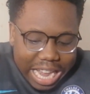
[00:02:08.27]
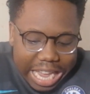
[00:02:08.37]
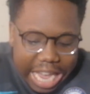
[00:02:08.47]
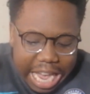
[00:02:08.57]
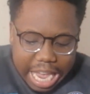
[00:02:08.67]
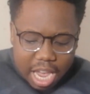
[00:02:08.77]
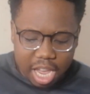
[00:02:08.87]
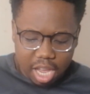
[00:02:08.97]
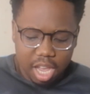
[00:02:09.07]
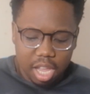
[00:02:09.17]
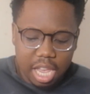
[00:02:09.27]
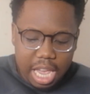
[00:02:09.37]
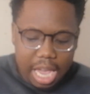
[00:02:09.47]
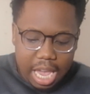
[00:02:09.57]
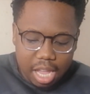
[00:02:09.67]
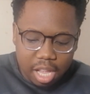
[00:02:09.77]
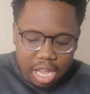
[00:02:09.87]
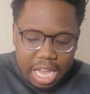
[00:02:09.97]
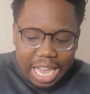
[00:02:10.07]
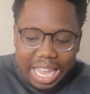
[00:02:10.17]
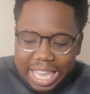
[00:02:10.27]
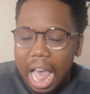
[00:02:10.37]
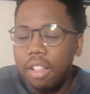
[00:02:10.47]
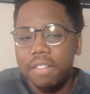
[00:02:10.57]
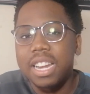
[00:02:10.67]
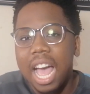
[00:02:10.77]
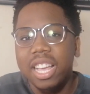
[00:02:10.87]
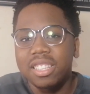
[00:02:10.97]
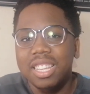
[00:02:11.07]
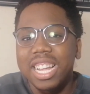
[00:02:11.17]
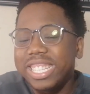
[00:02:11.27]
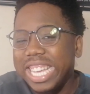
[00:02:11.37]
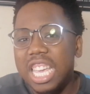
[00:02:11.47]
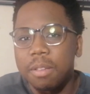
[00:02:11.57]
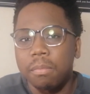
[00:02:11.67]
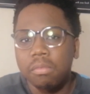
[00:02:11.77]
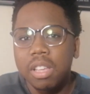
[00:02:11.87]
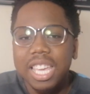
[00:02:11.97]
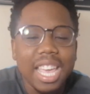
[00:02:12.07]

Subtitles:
it can galvanize a team.